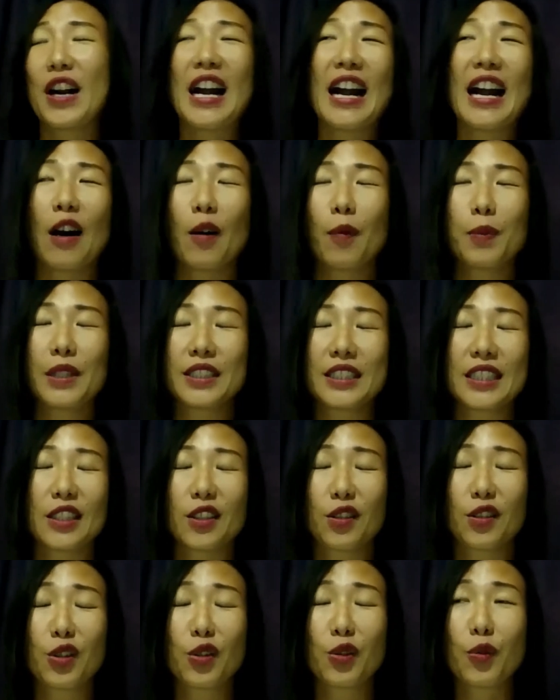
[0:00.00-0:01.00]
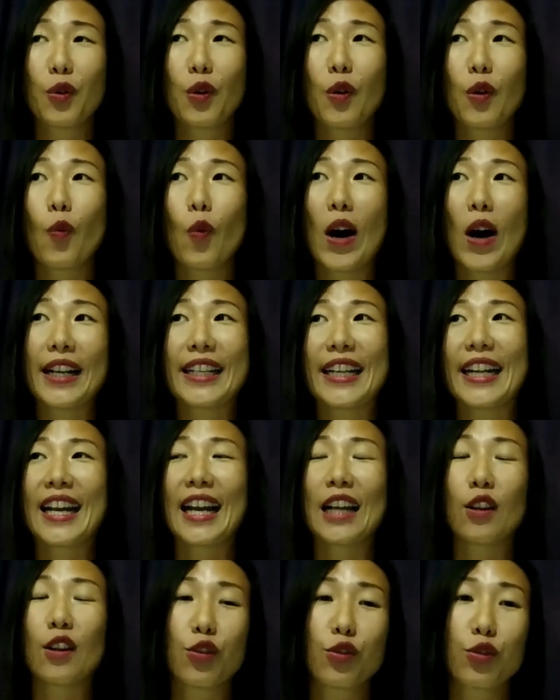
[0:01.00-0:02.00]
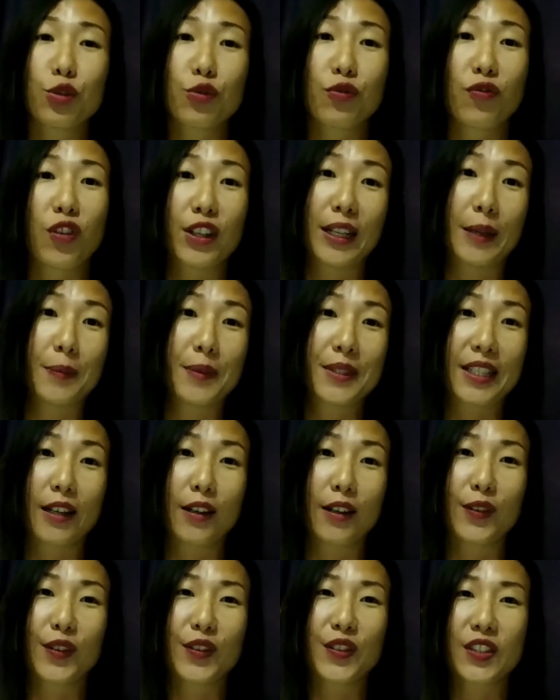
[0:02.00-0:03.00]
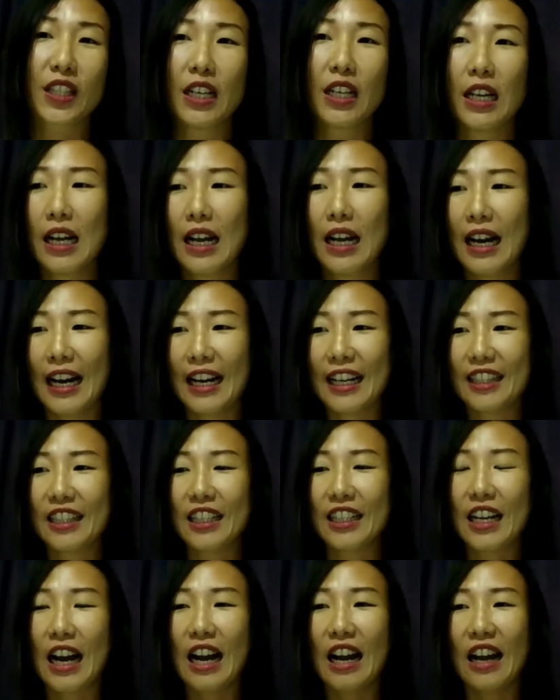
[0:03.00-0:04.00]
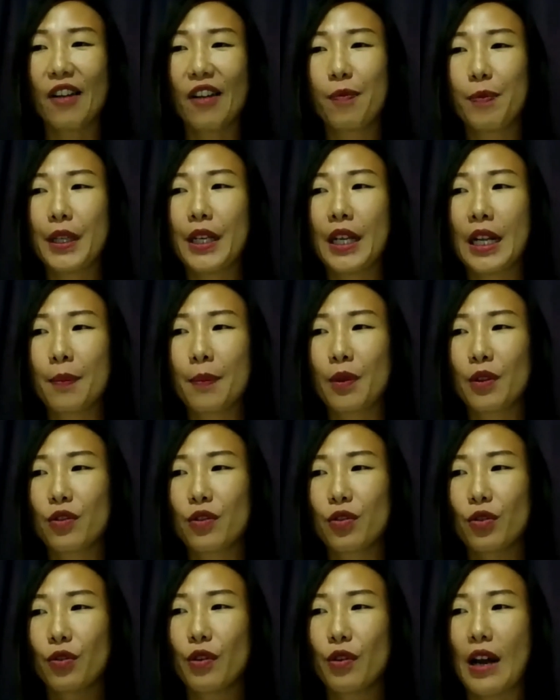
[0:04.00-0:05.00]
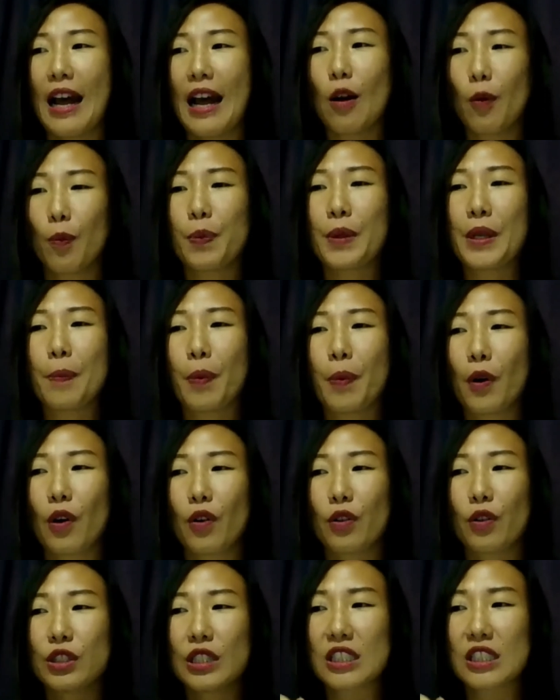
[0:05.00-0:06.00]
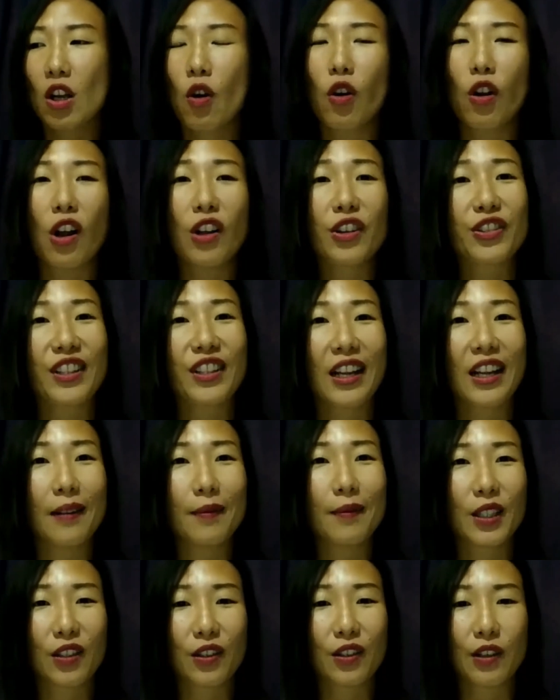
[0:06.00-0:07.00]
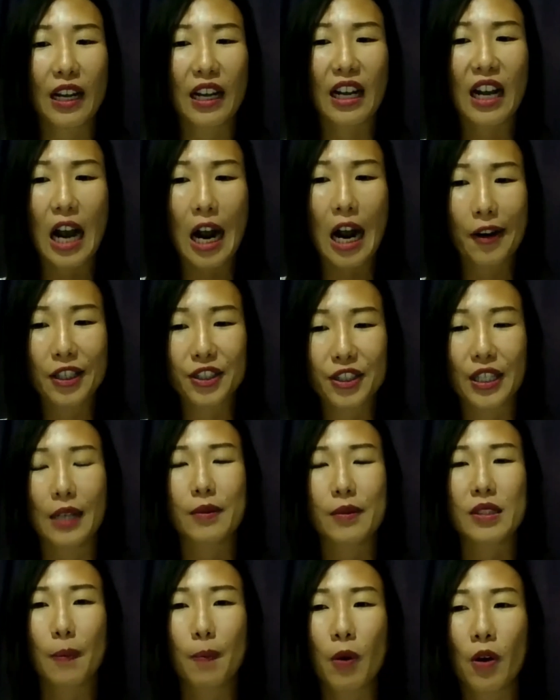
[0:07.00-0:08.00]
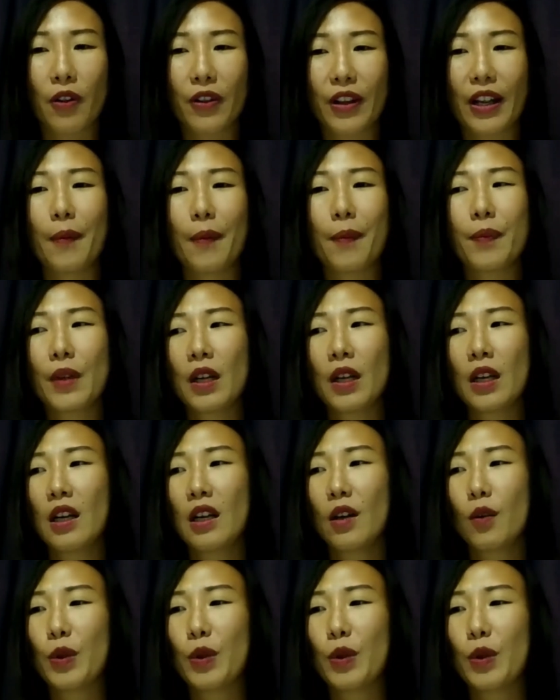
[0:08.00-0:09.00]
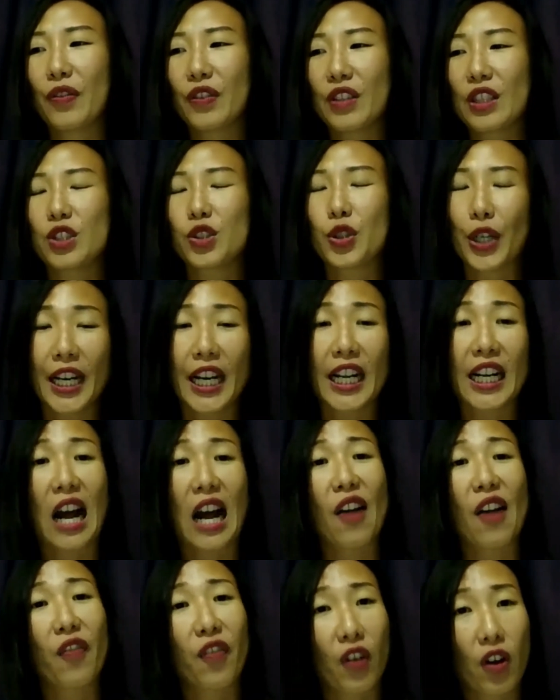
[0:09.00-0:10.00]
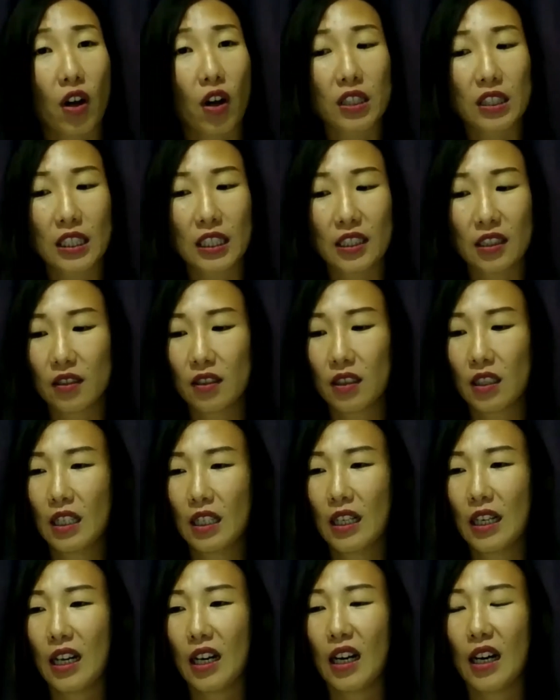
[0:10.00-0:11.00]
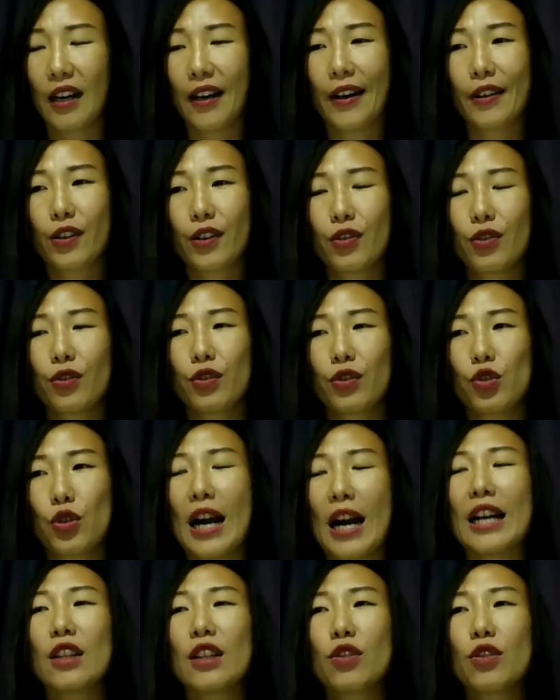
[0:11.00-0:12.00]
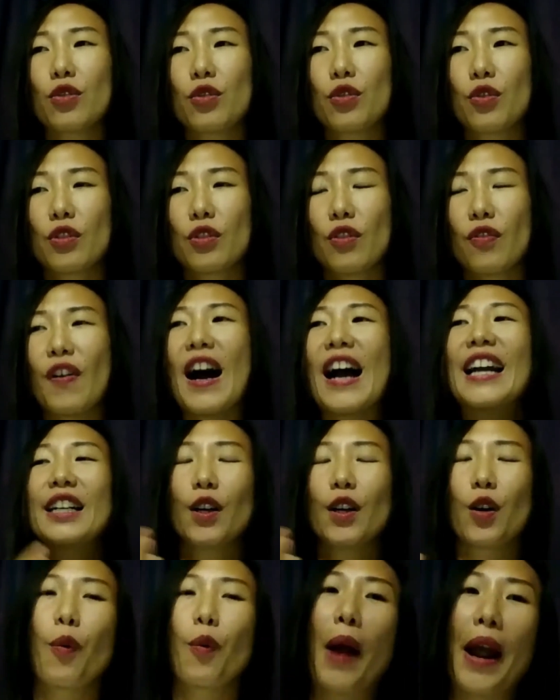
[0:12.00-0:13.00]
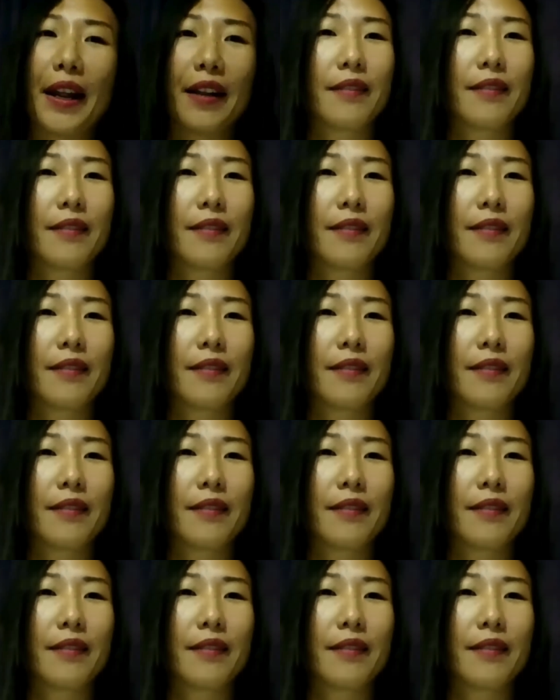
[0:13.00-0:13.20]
helpless, they don't know what they can do for themselves. I think I have been able to help people just hold on to them, encourage them, support them with the training that I've gotten to try to find a way.